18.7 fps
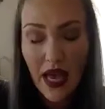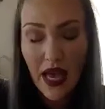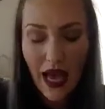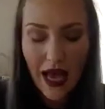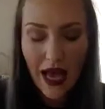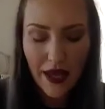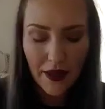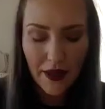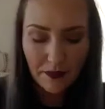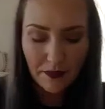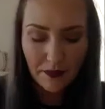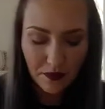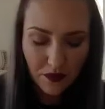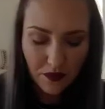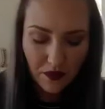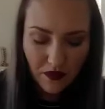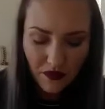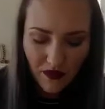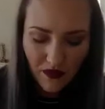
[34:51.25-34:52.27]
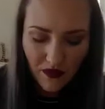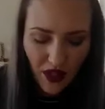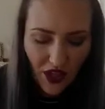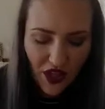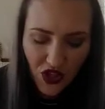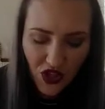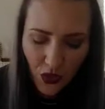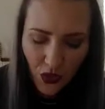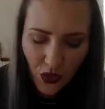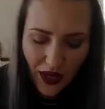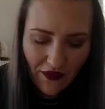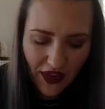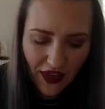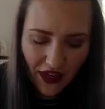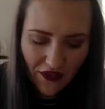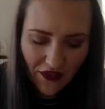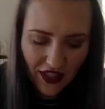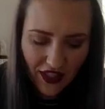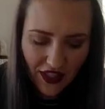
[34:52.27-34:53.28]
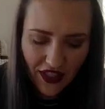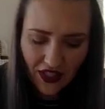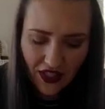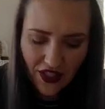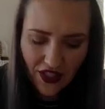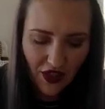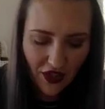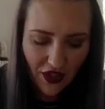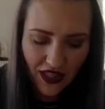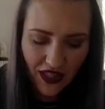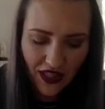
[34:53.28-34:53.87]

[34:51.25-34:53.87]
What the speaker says: So even if it's just,